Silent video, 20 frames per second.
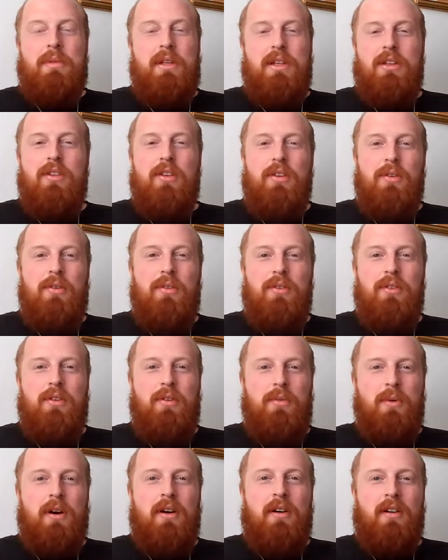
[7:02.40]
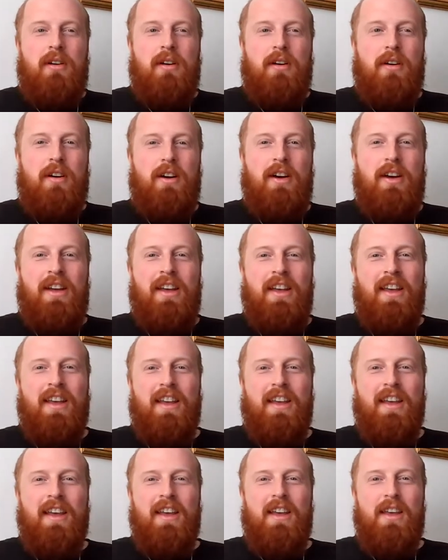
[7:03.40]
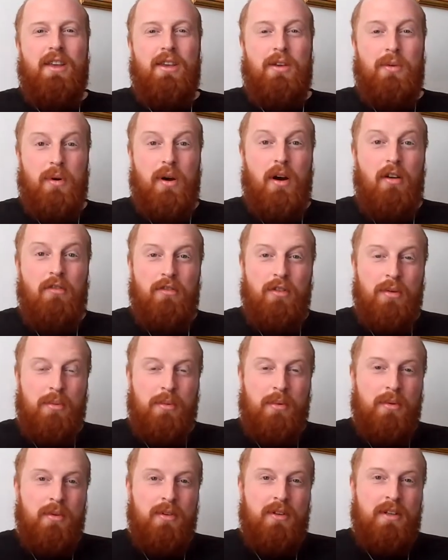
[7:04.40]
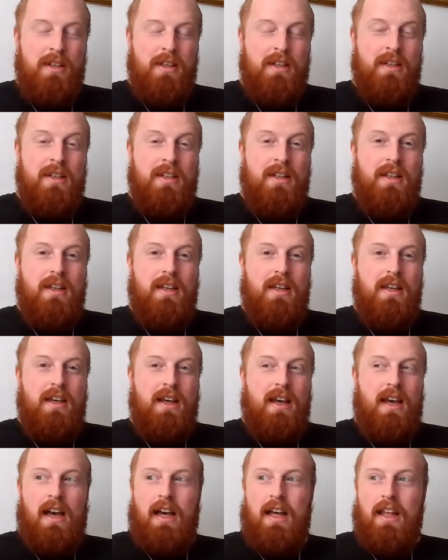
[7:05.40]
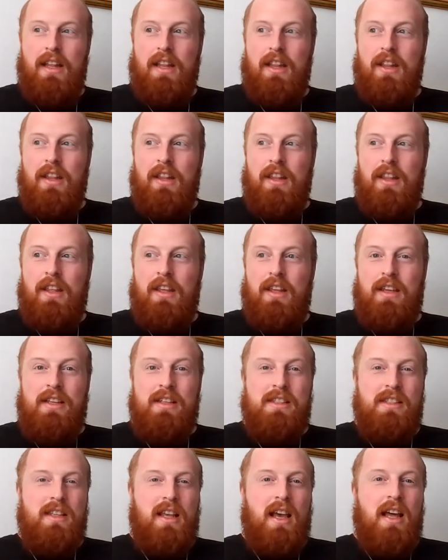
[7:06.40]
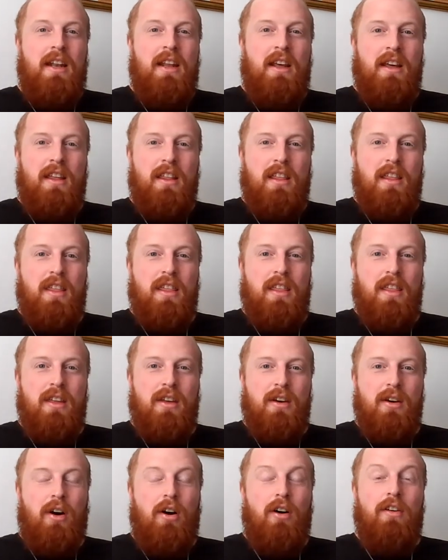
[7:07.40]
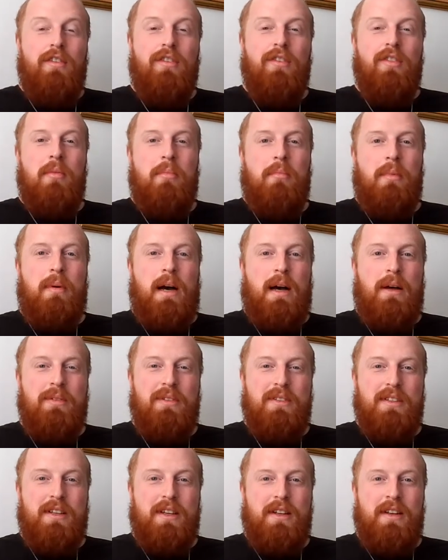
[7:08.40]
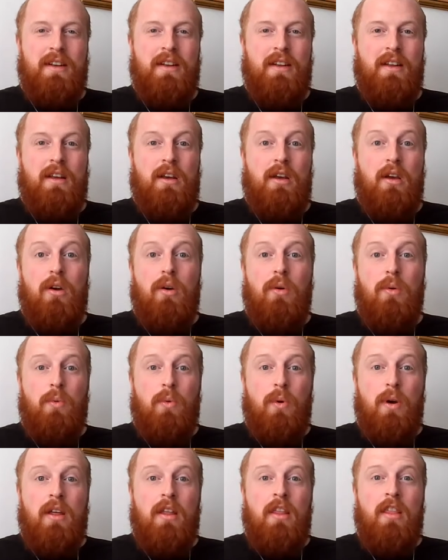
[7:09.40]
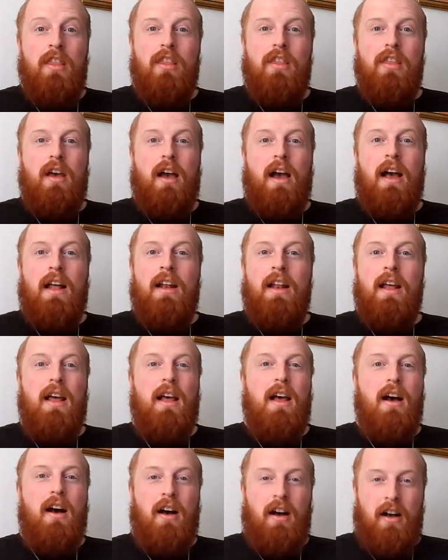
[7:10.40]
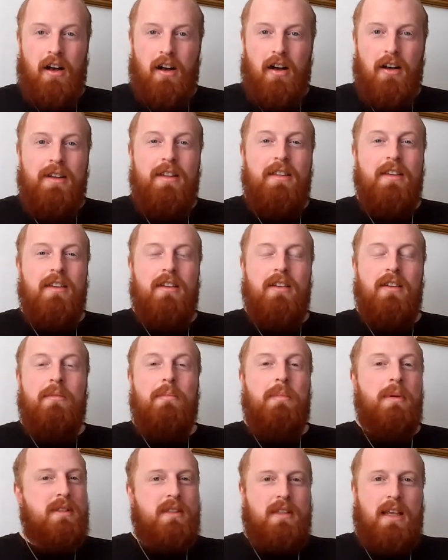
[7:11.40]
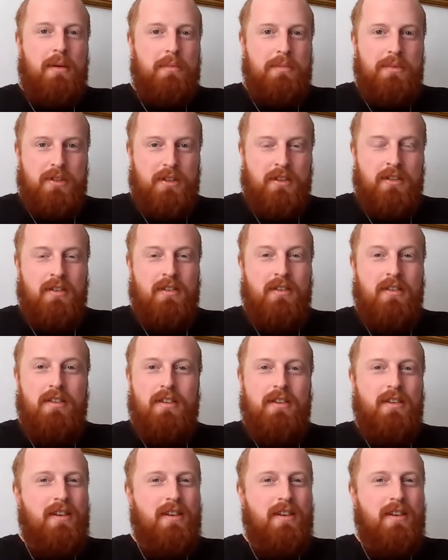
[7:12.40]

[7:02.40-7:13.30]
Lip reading: mean, you are rewarded at the zenith of the mountain with a heightened perception.